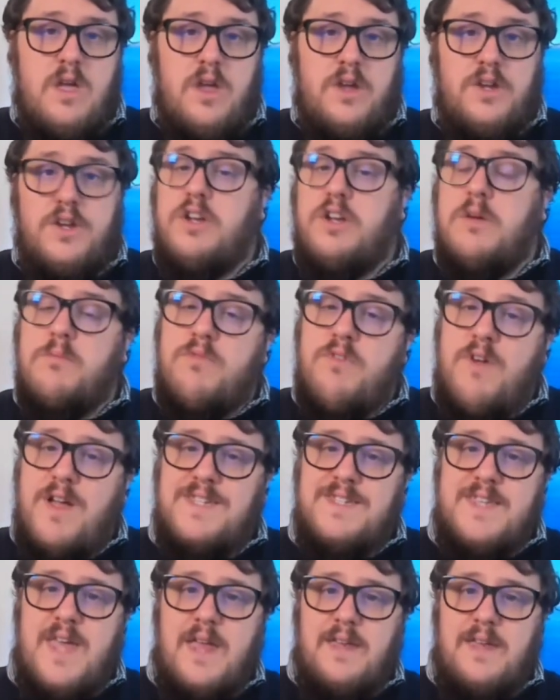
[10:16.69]
You can
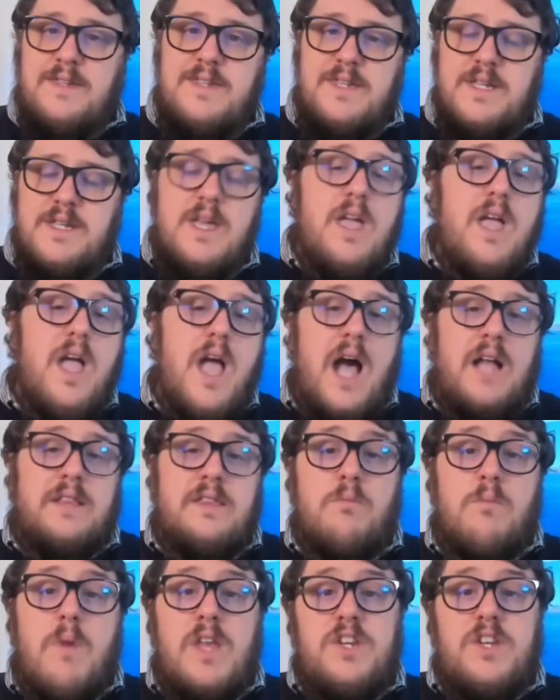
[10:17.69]
press send, and
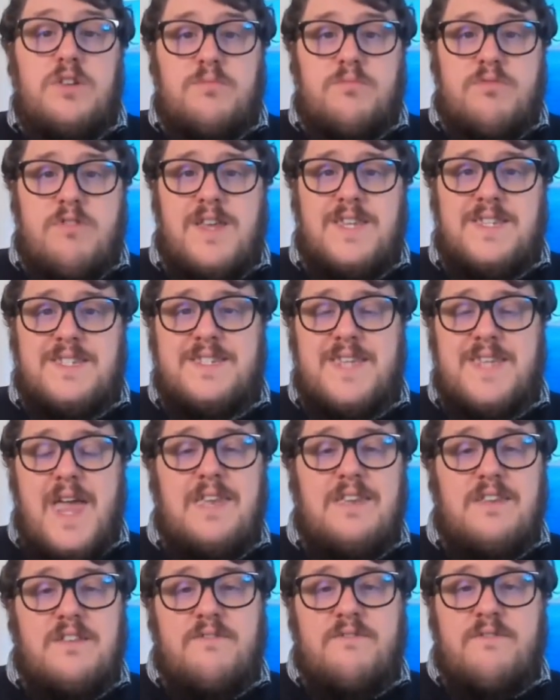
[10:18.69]
then when you press
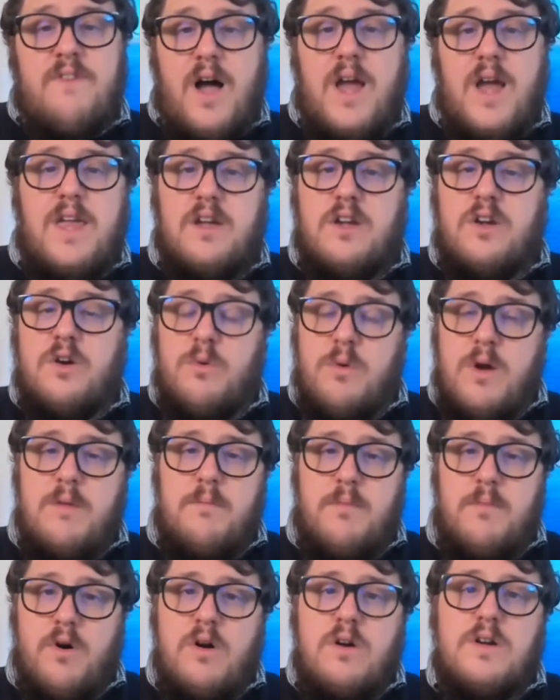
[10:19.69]
send via
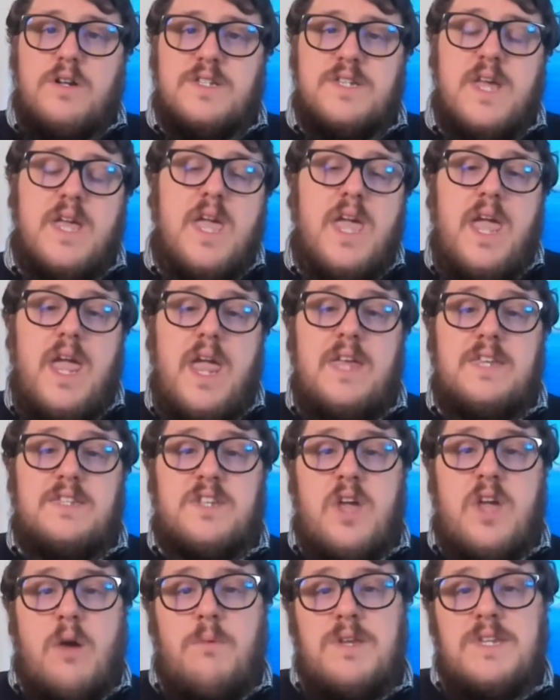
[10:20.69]
QuickBooks, it's
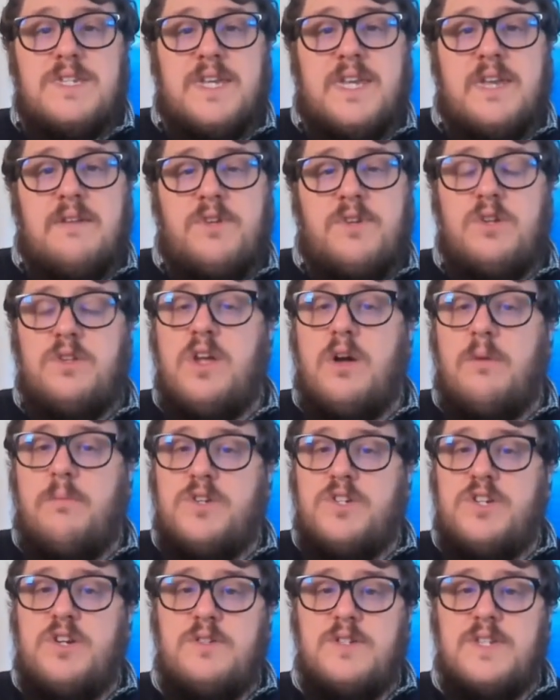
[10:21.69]
going to give you the
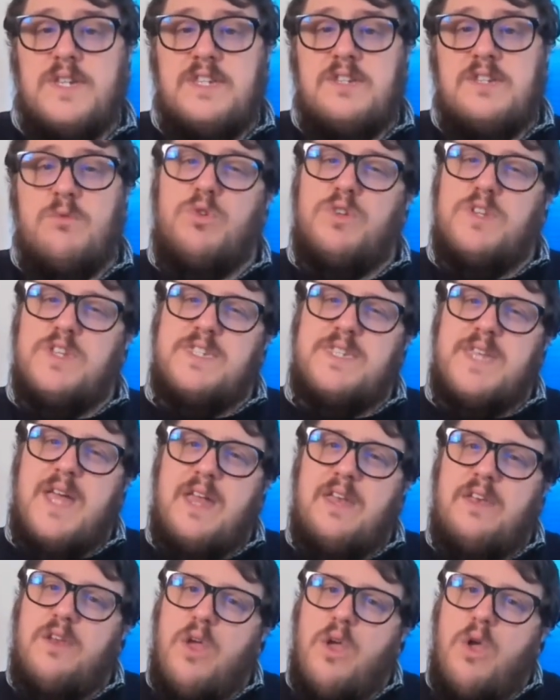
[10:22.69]
opportunity to
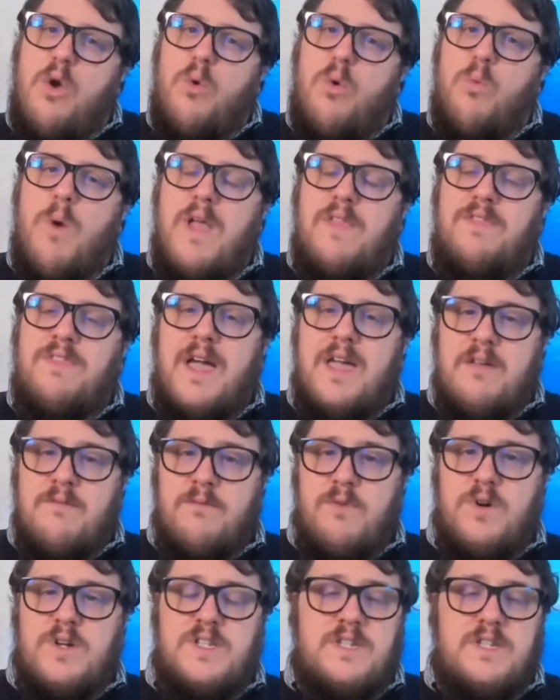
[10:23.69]
understand when that
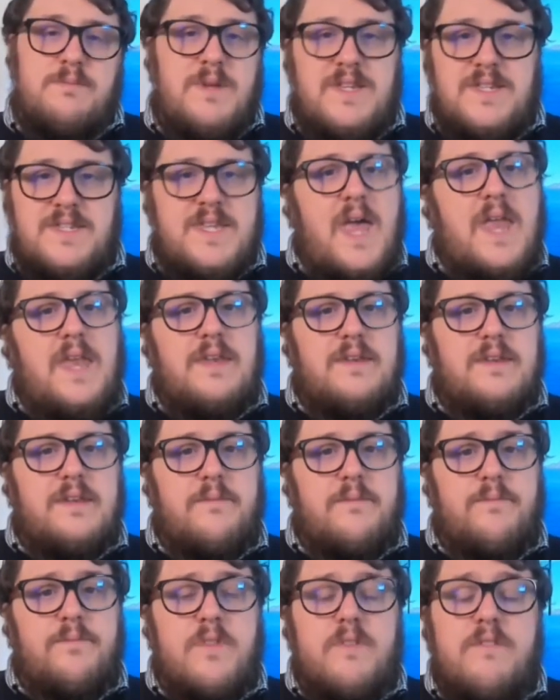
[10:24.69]
invoice has been sent.
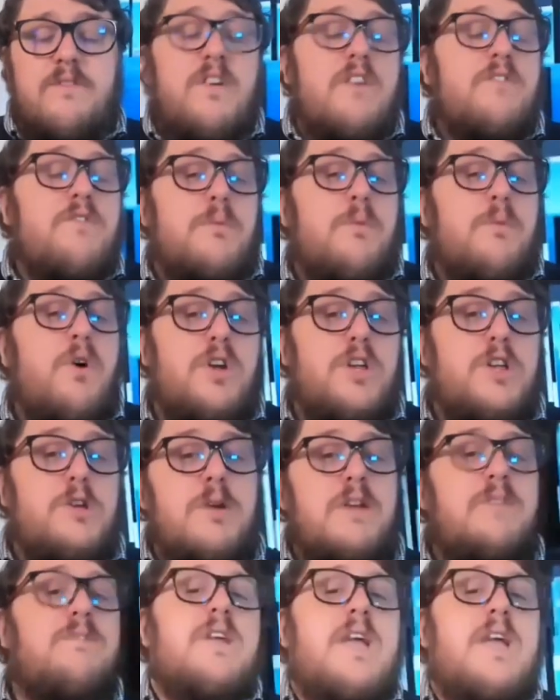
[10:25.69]
Furthermore, you
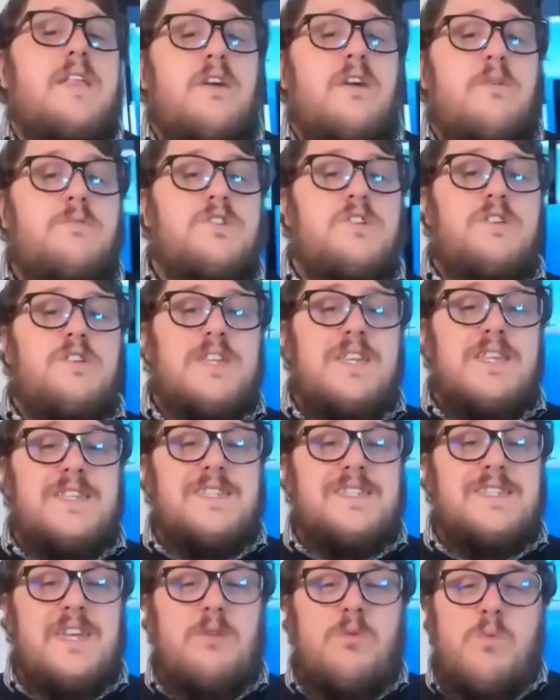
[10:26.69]
even get the opportunity to
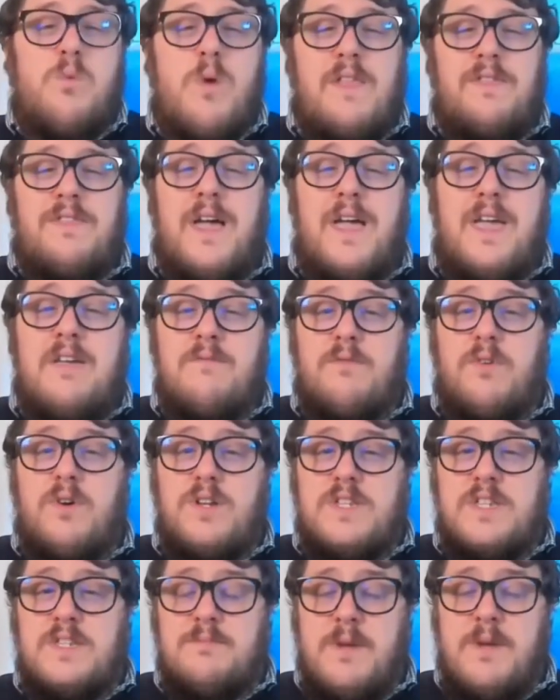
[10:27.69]
see when that
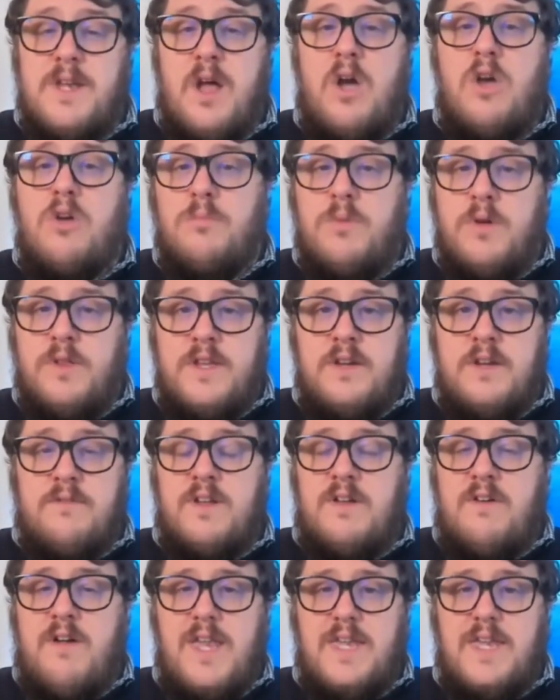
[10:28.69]
invoice has been opened the
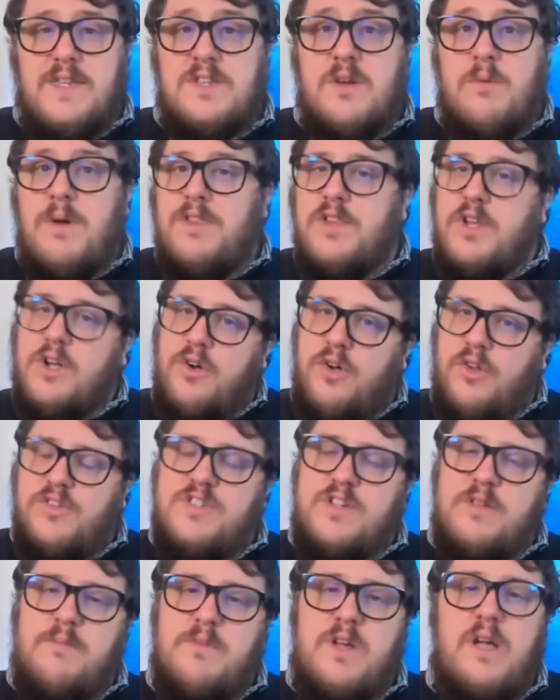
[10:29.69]
other end, so when the
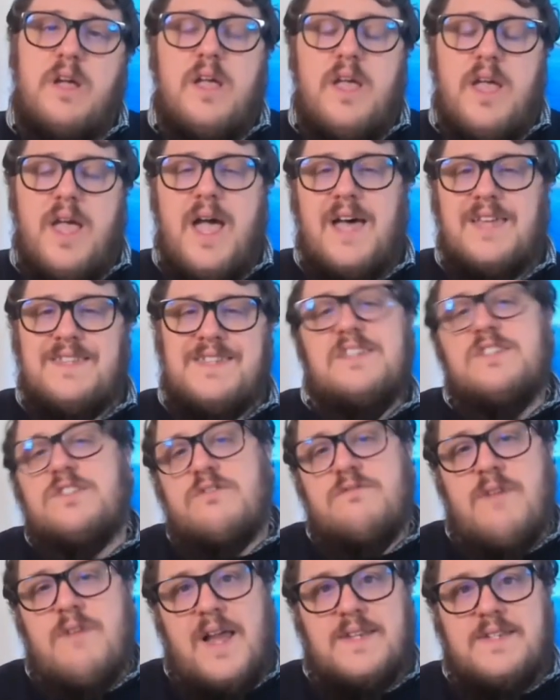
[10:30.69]
customer has
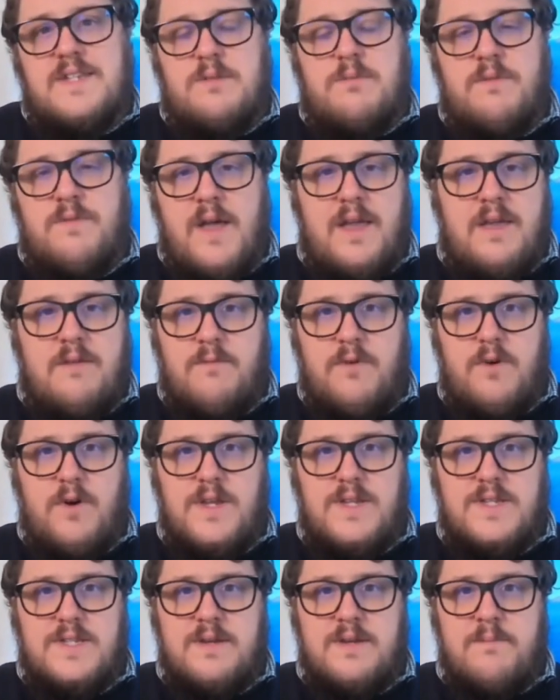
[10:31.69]
interacted with that
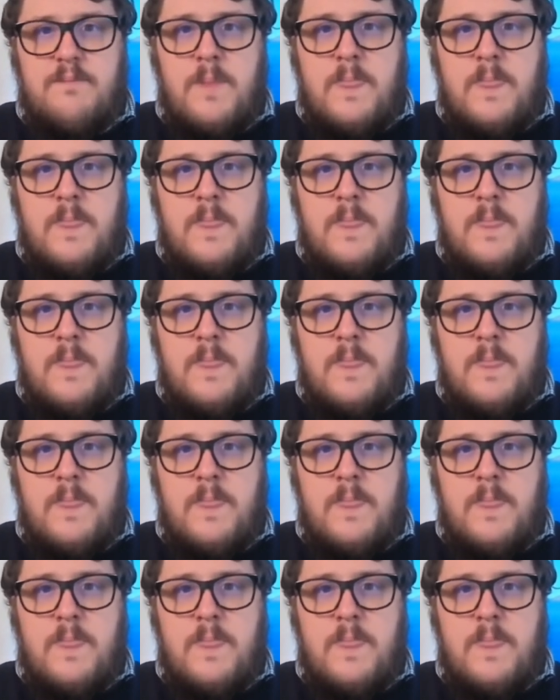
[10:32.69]
invoice.